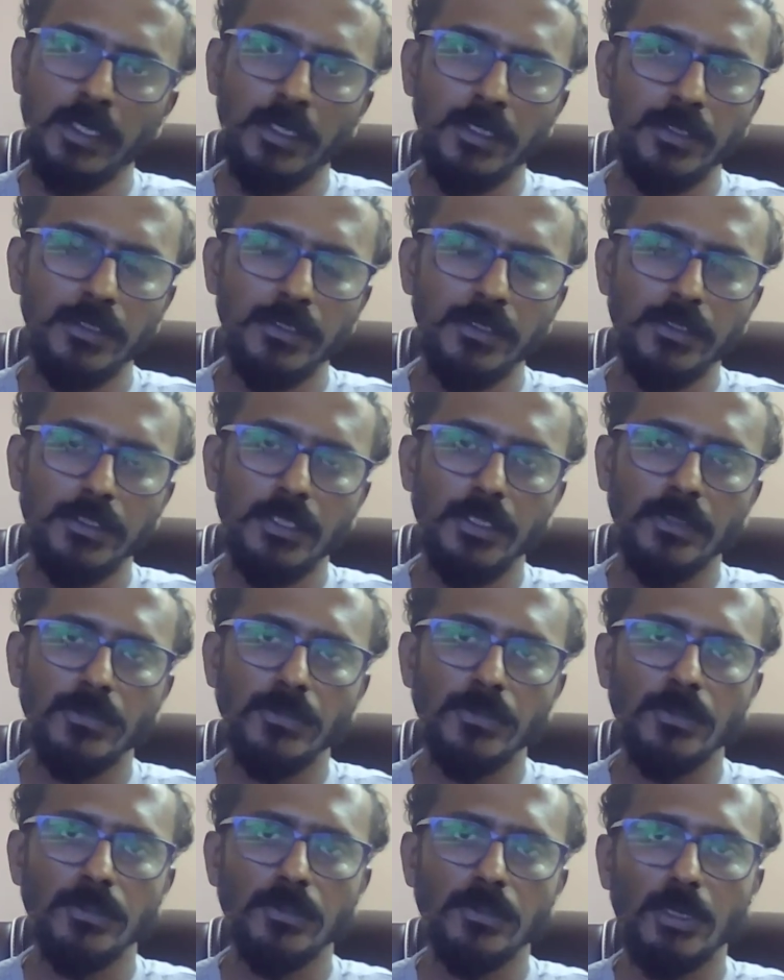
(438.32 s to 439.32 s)

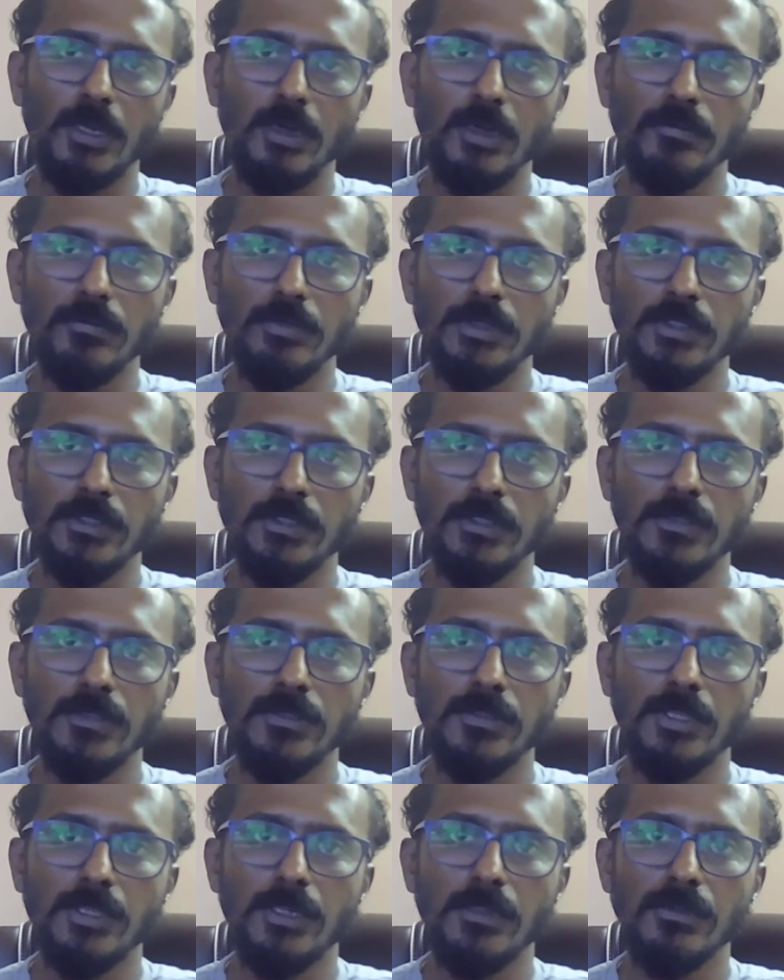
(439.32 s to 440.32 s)
yes, uh, it's
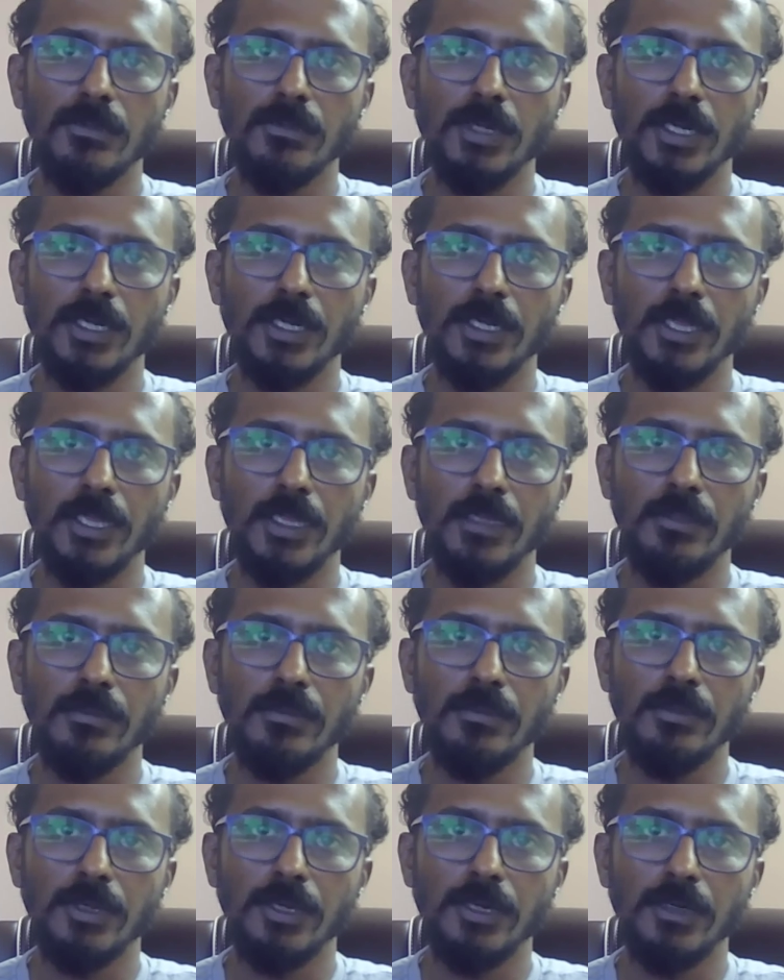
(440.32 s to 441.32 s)
easier to
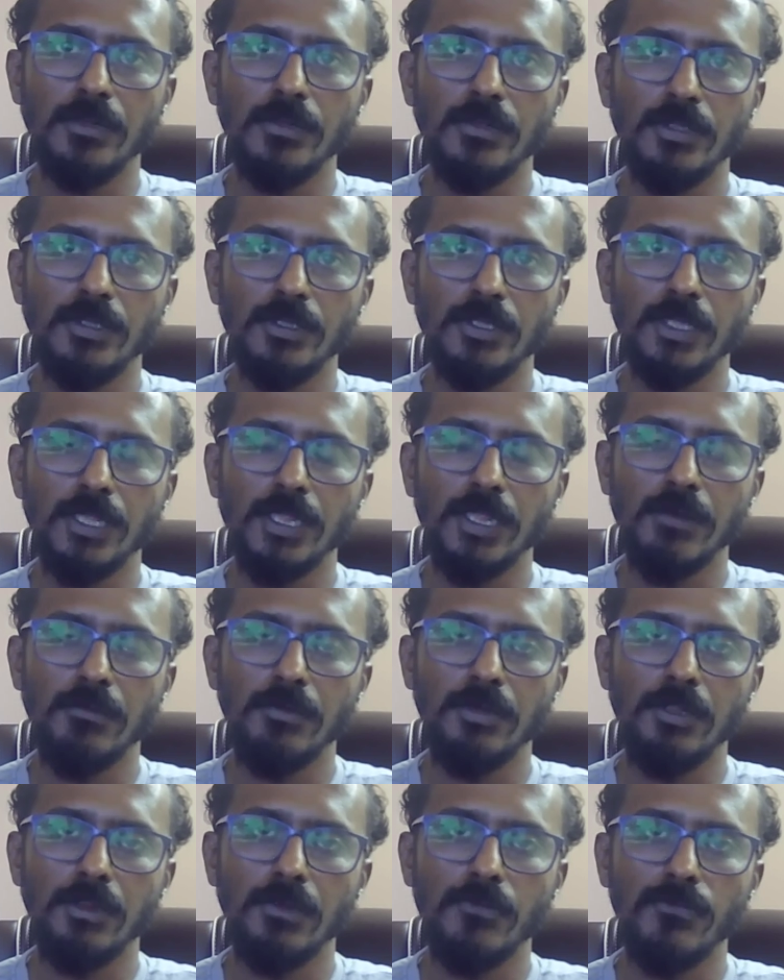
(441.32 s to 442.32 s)
attain a certain
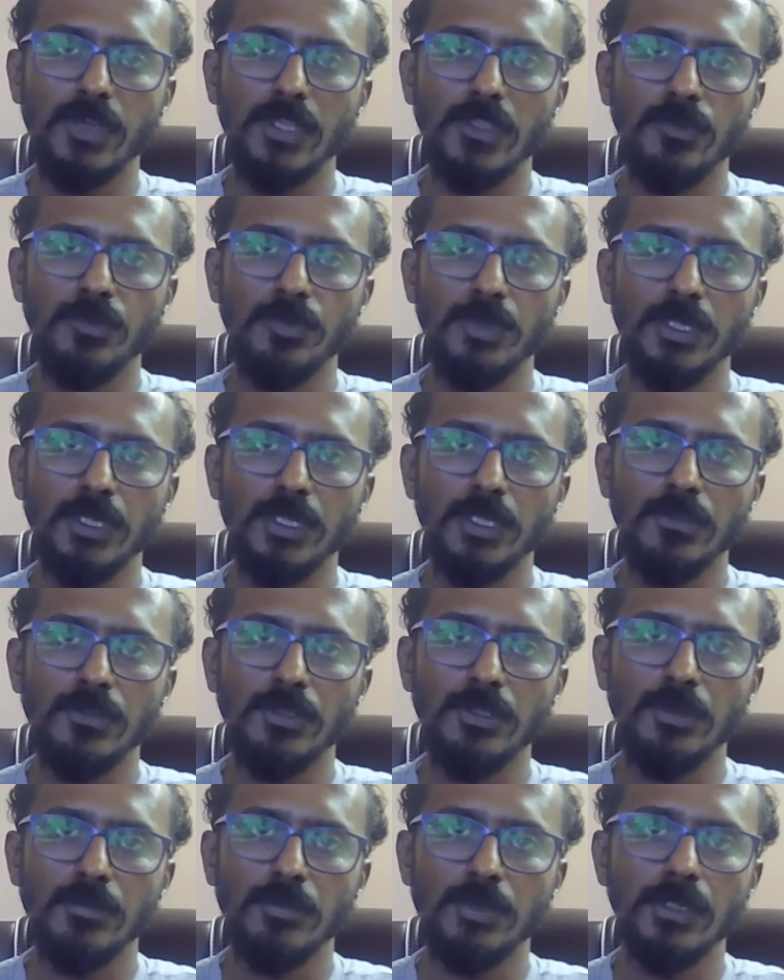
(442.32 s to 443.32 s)
level of expertise
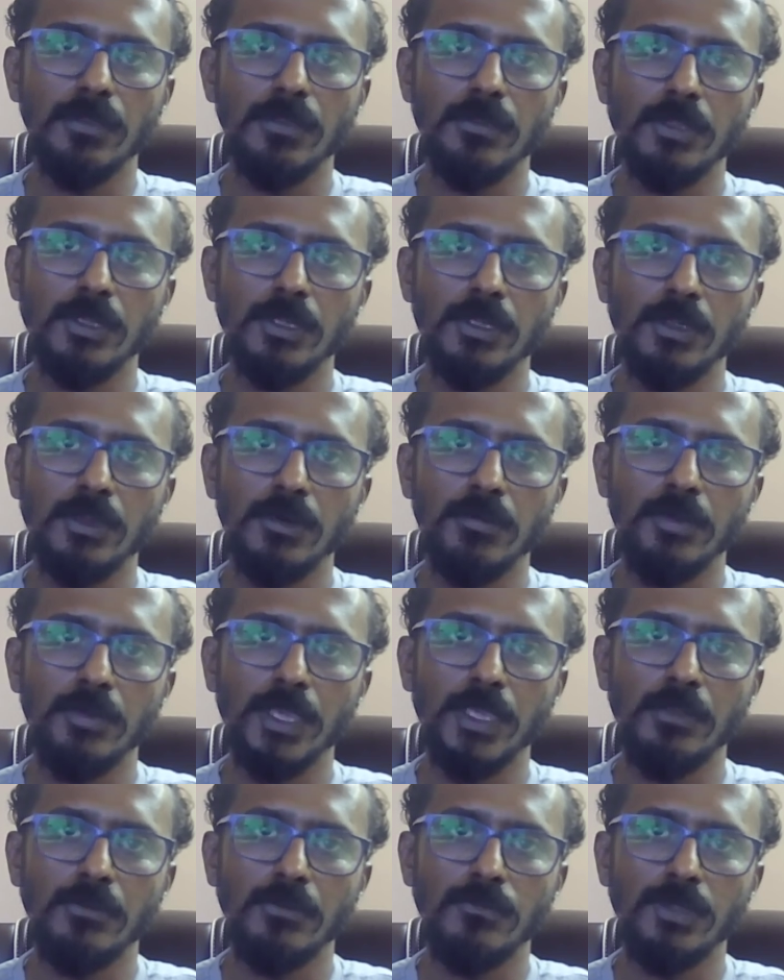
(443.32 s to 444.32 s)
in a particular
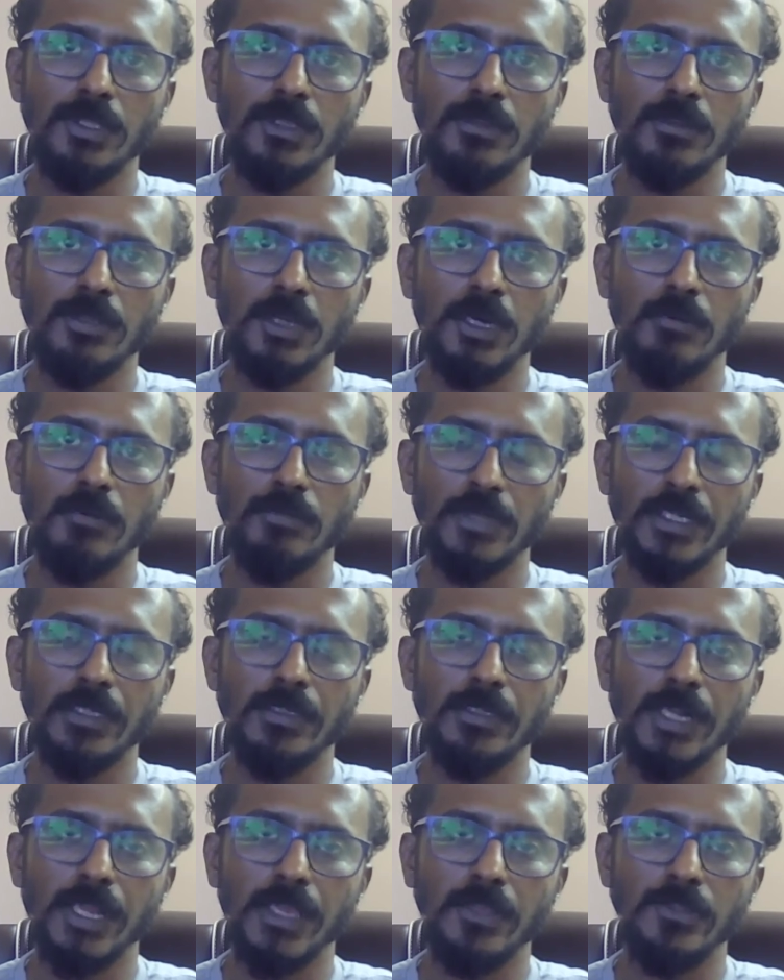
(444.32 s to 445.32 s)
domain with uh,
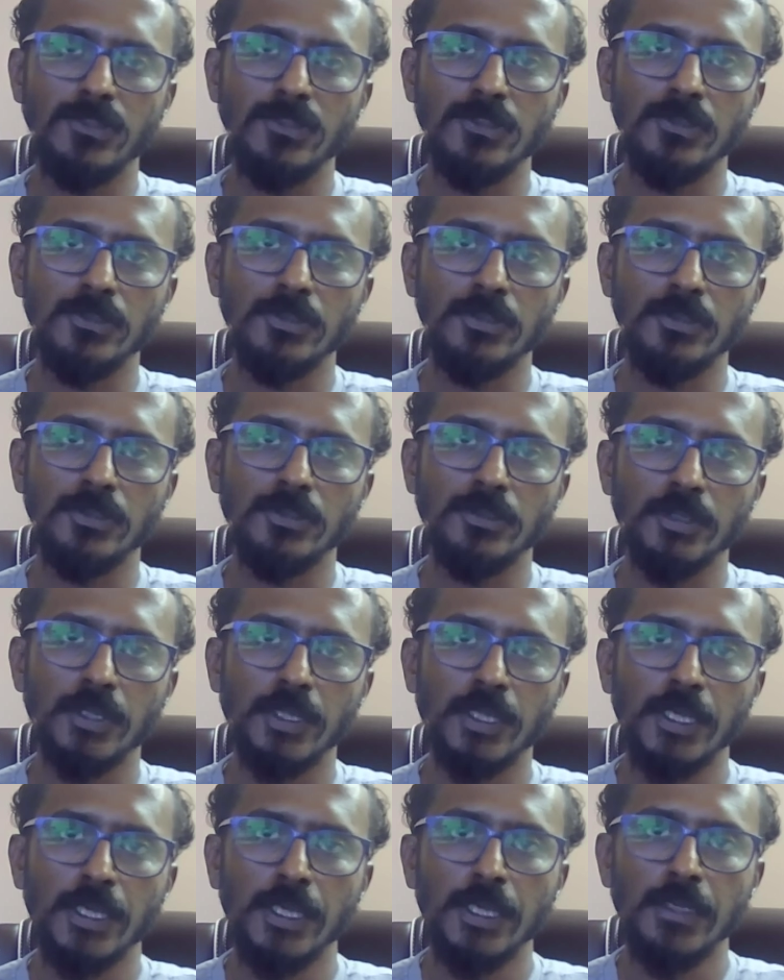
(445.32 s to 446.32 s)
interactions.
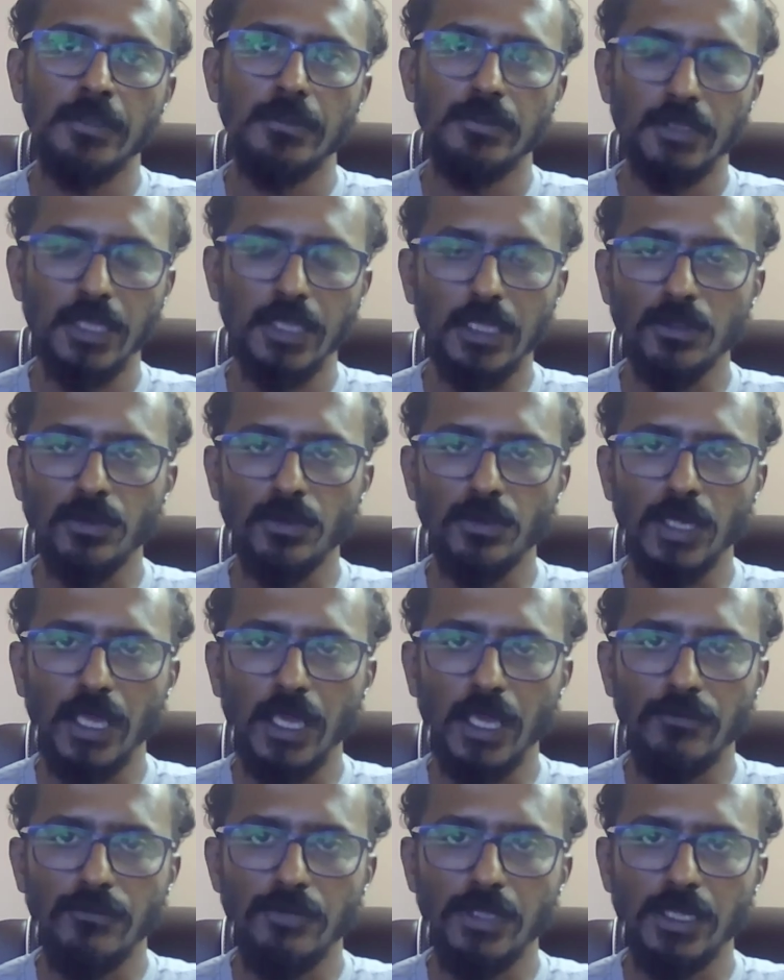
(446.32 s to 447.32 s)
So that's what
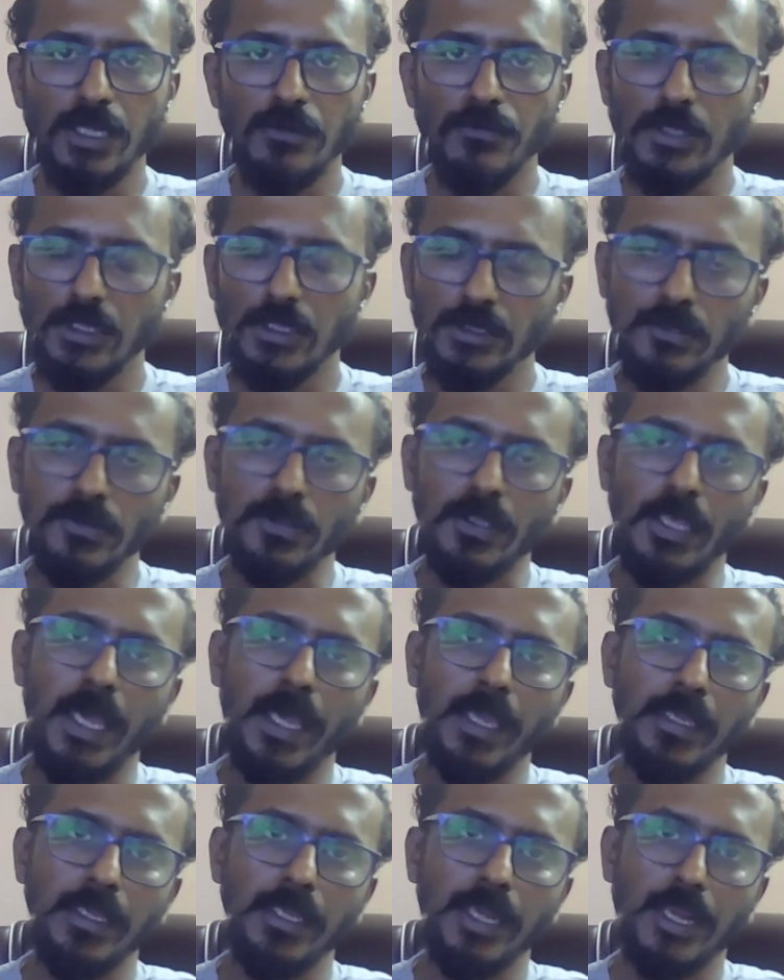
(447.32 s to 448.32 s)
I feel. With this,
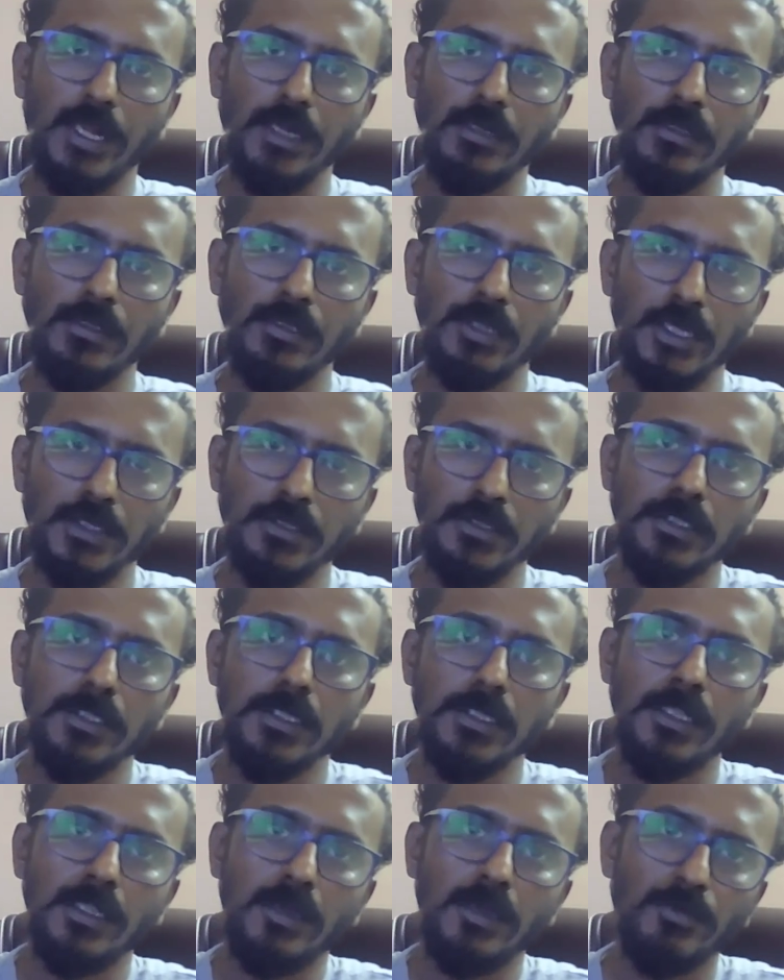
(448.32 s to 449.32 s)
I end the
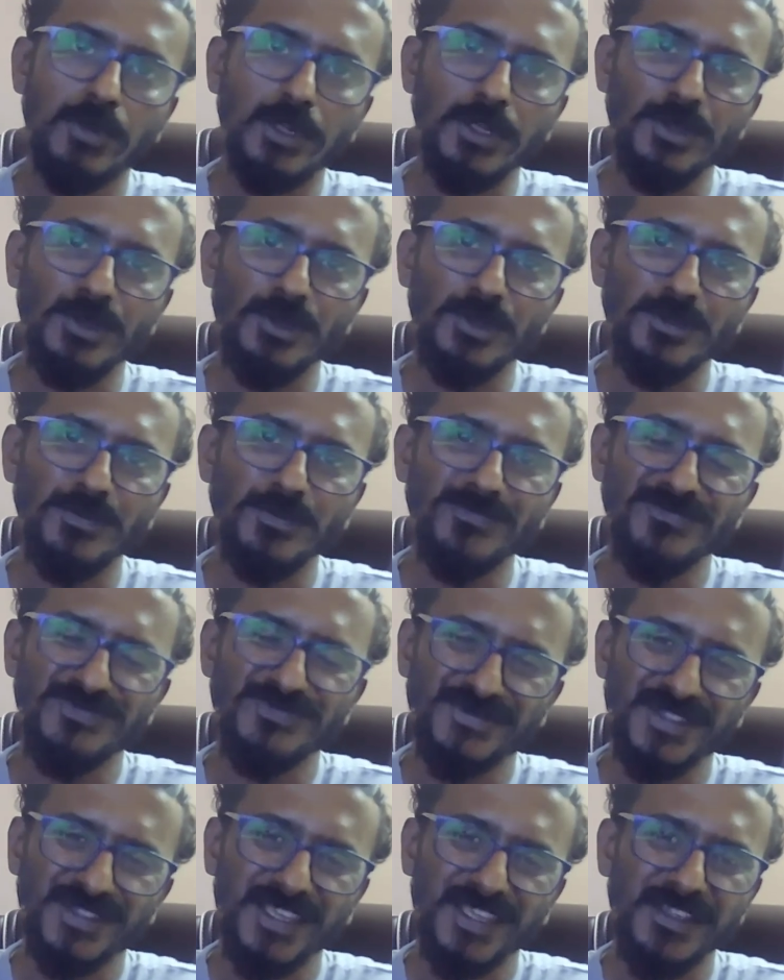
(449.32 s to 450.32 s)
agenda number two.
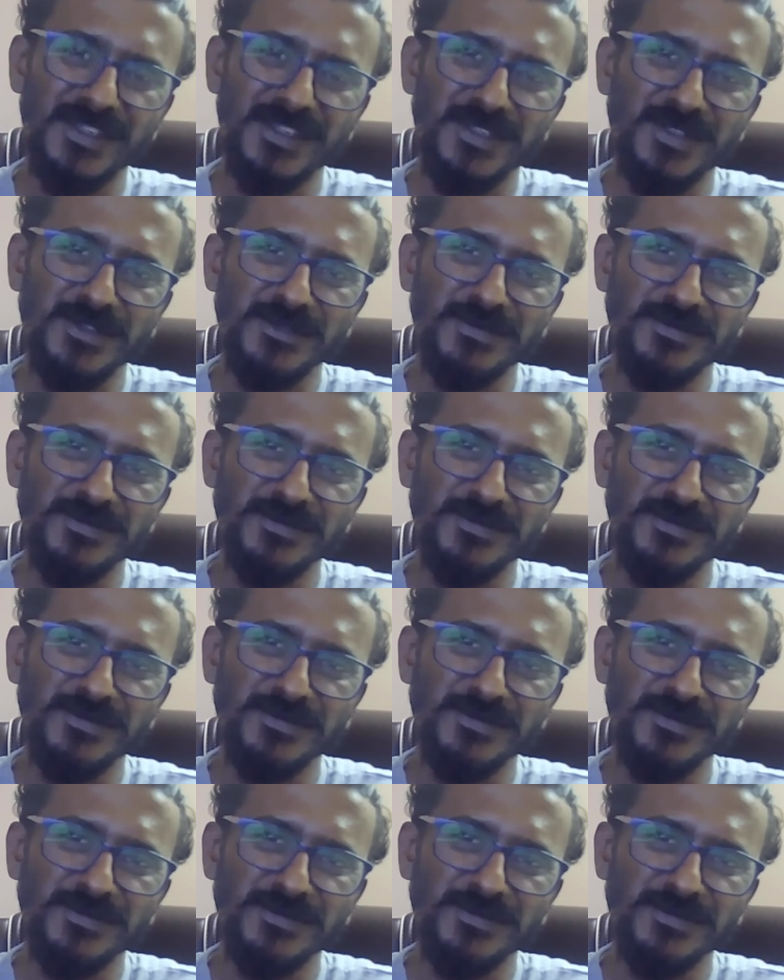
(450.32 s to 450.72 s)
Thank you.